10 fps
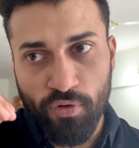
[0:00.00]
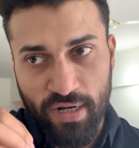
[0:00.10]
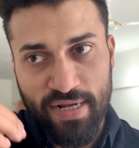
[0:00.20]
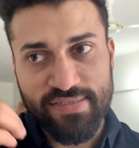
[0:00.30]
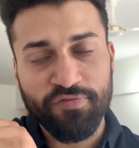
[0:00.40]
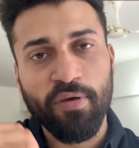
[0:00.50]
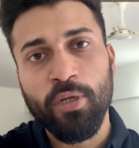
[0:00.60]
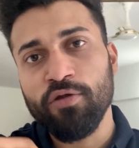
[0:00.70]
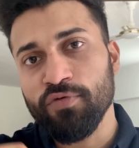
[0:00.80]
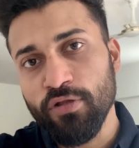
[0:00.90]
realize the
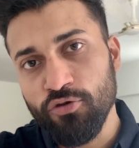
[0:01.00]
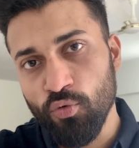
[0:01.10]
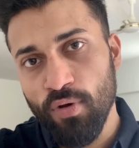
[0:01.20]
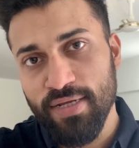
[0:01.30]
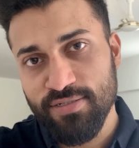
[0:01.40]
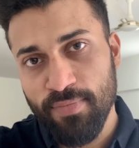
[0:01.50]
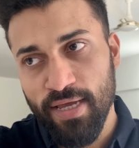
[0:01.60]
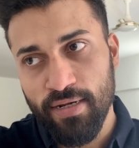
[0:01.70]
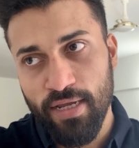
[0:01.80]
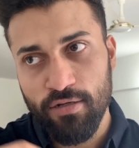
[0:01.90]
feminine within you as a man,